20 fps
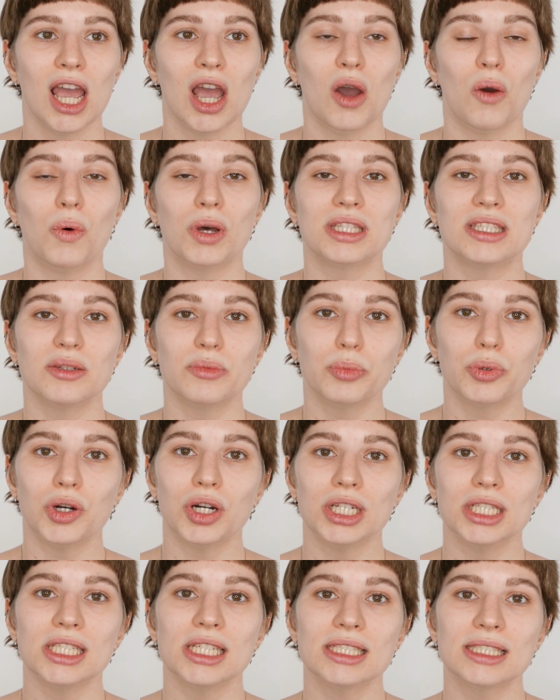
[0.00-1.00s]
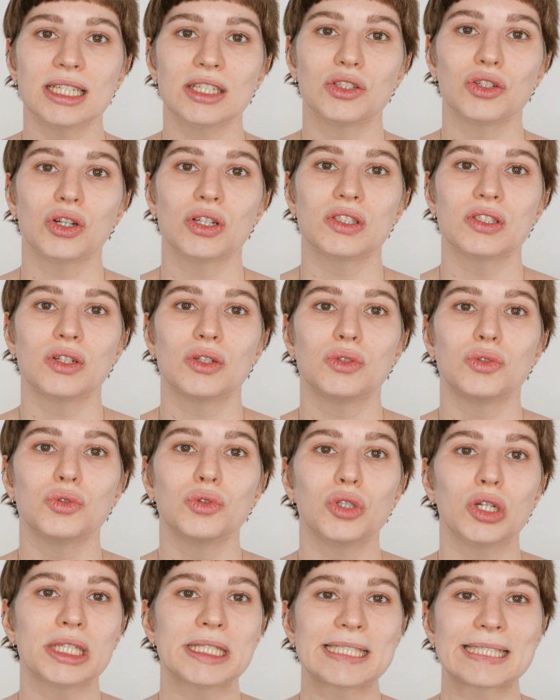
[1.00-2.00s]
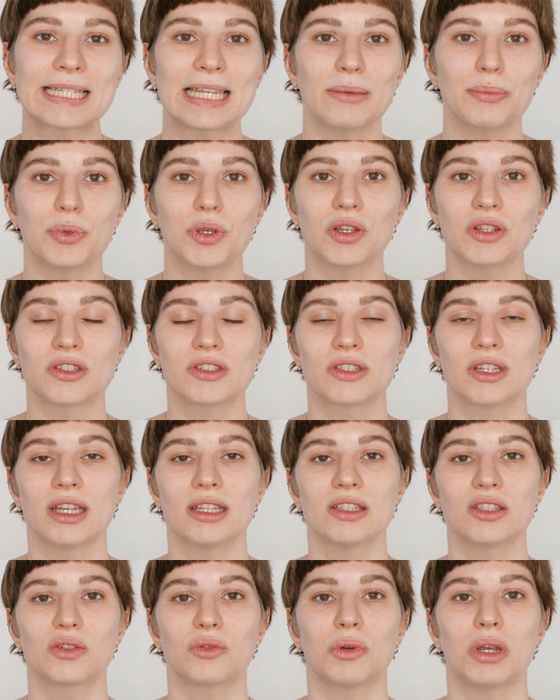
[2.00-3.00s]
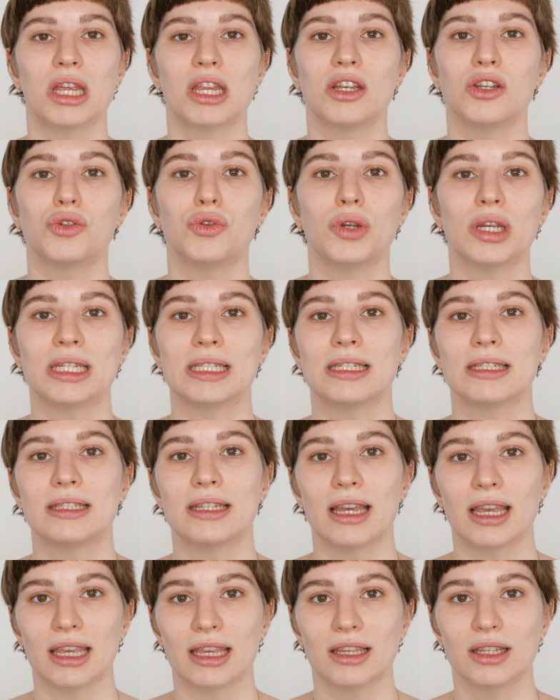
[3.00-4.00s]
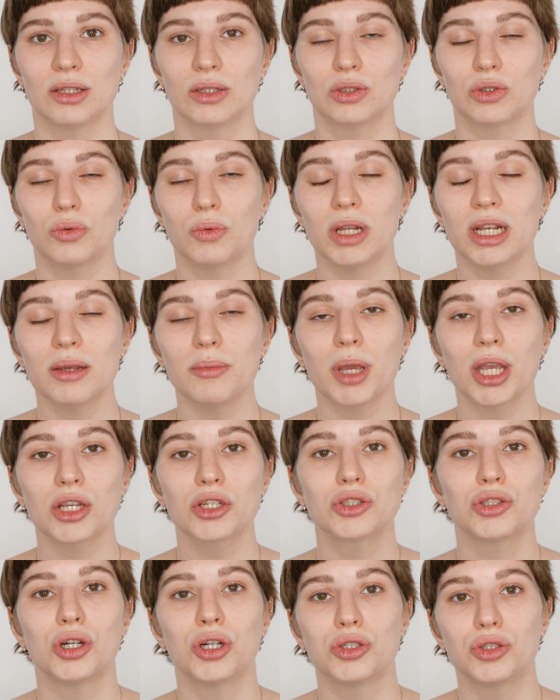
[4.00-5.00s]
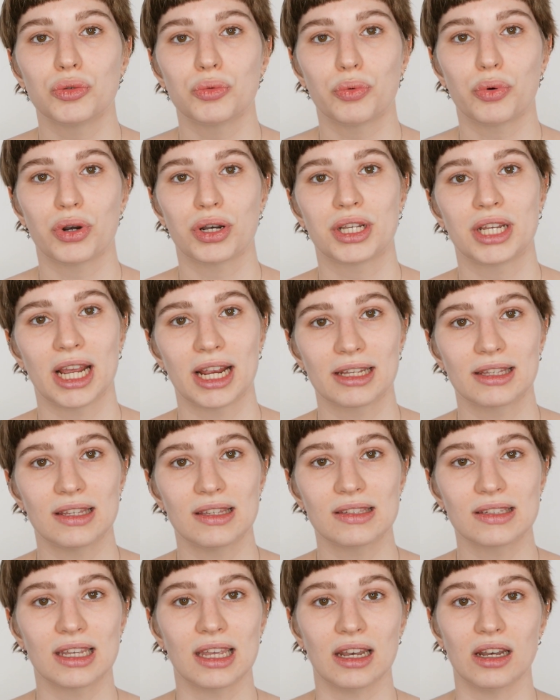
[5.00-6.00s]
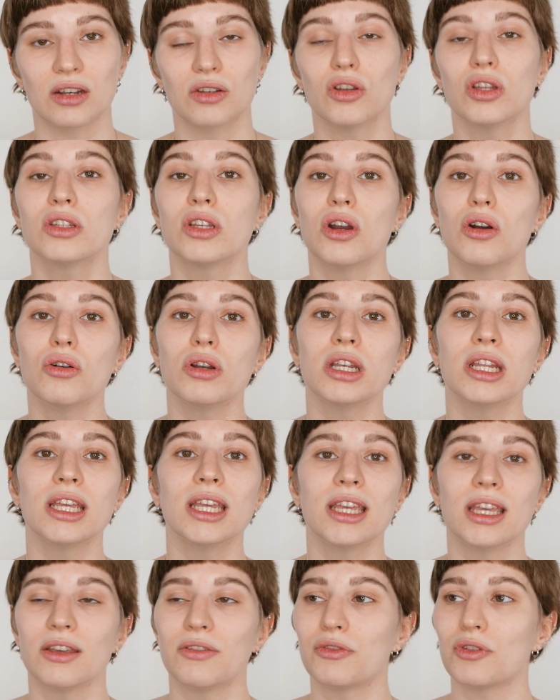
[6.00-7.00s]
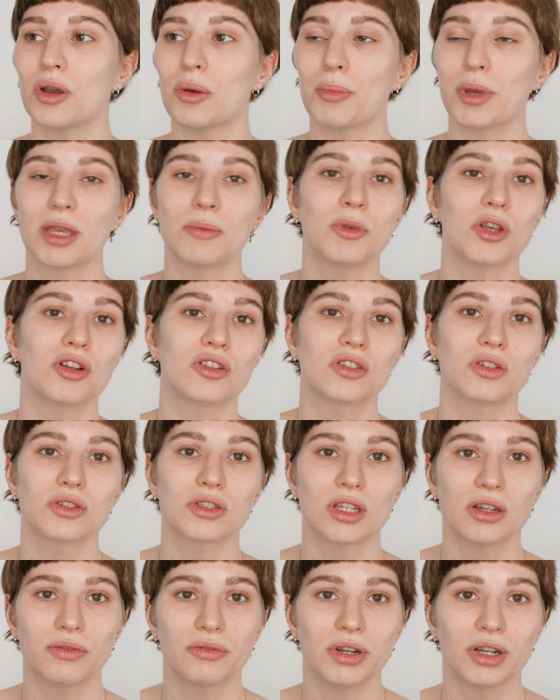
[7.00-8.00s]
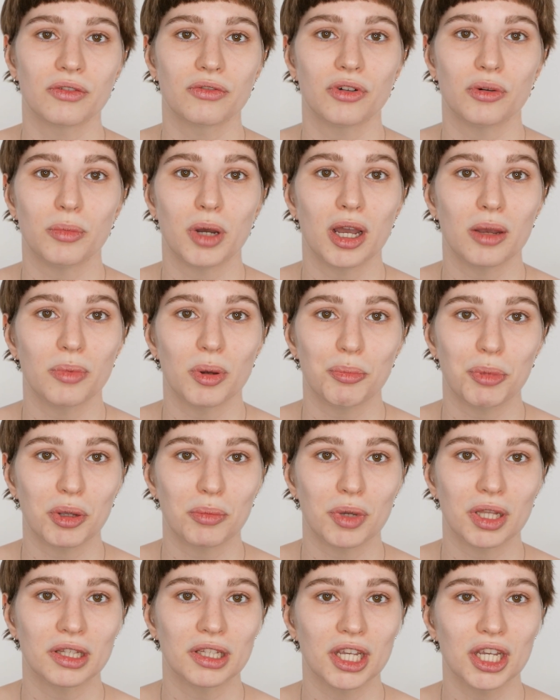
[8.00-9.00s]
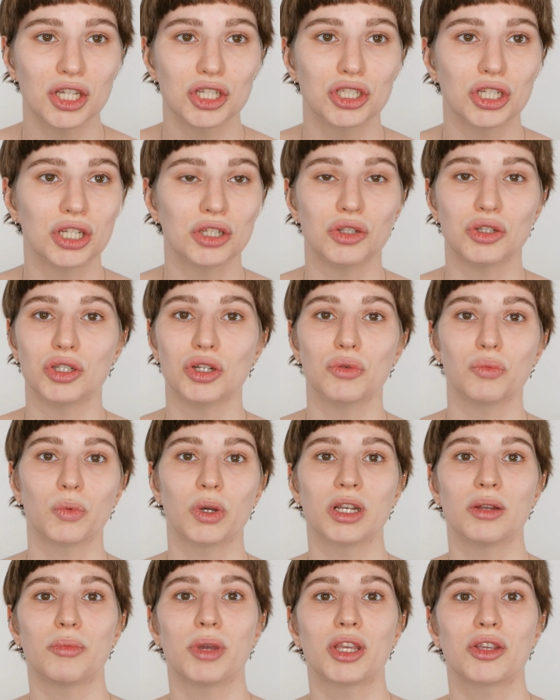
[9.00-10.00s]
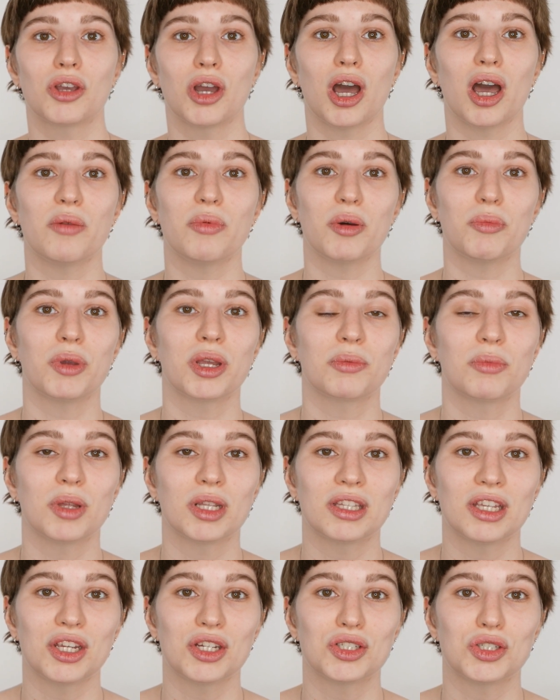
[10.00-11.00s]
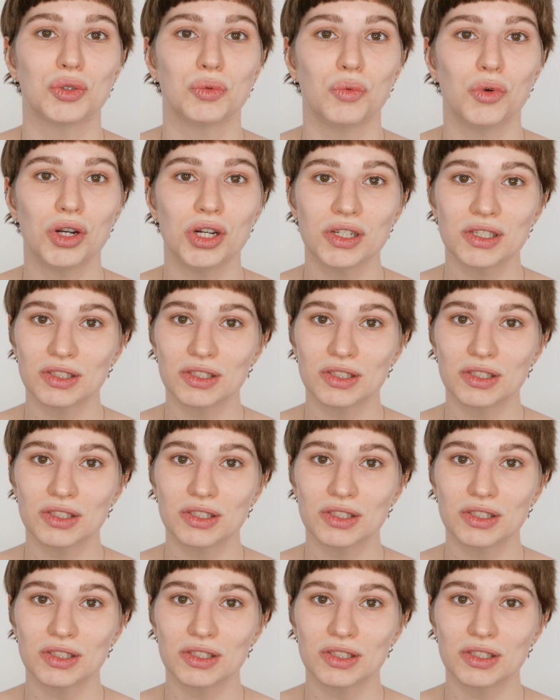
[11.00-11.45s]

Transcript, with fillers: What's important is that you also do not skip your sunscreen during the day to really make sure to protect the skin. Not only if you're maybe also suffering from hyperpigmentation, you don't want to make your hyperpigmentation worse,